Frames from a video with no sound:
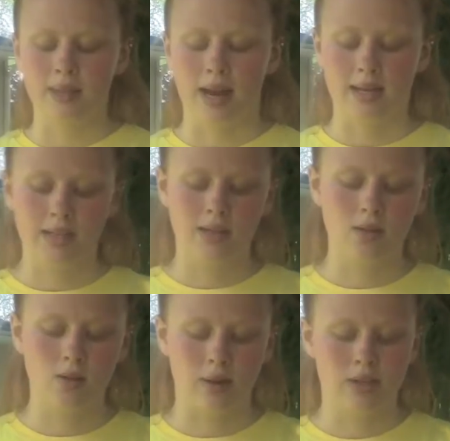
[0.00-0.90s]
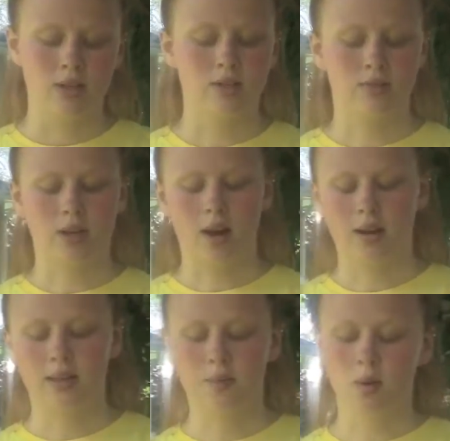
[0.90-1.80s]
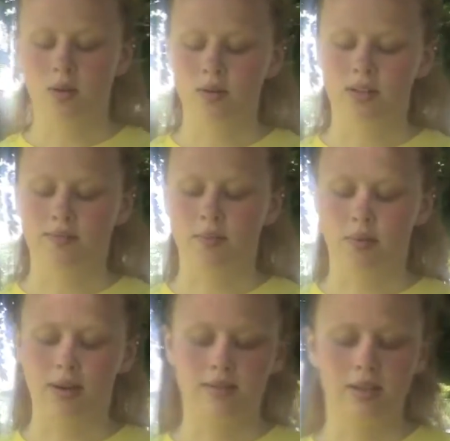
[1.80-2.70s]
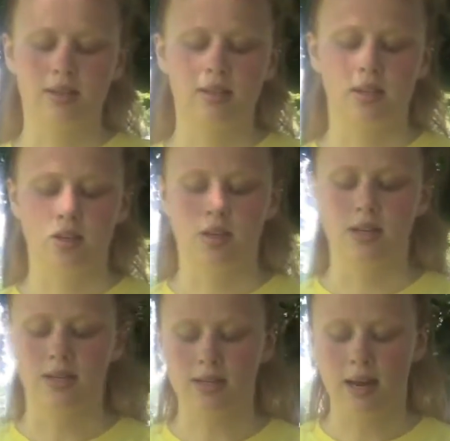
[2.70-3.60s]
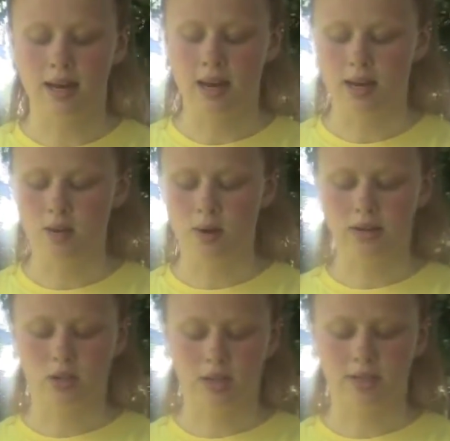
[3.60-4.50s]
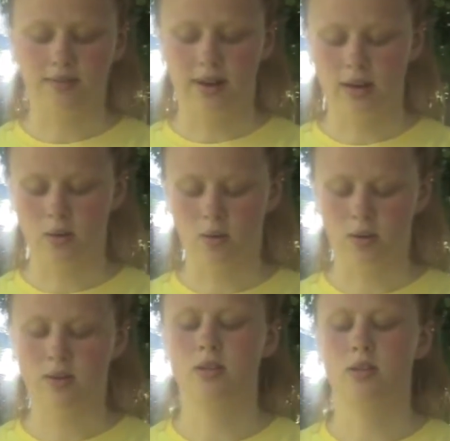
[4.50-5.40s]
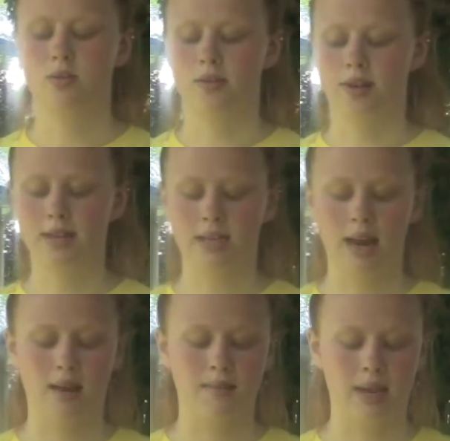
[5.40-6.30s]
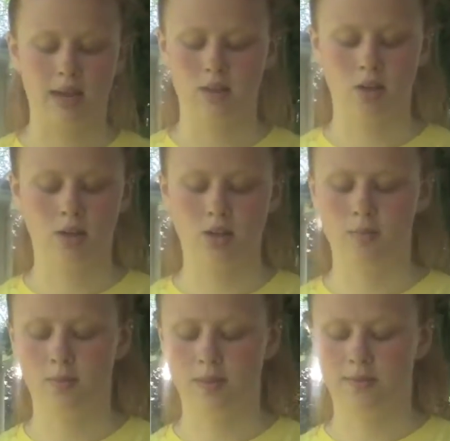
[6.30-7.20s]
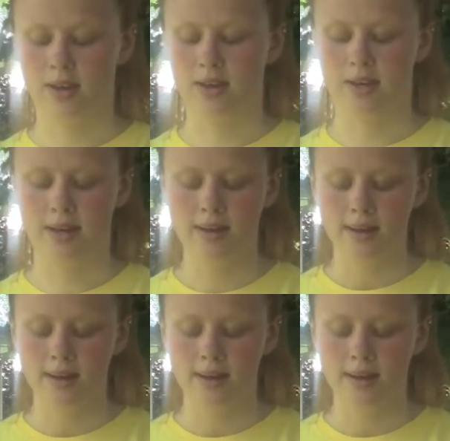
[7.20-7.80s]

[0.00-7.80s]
Asking you questions regarding the morals of a previous decision does not in any way justify your orders to arrest Adam and charge him with a felony.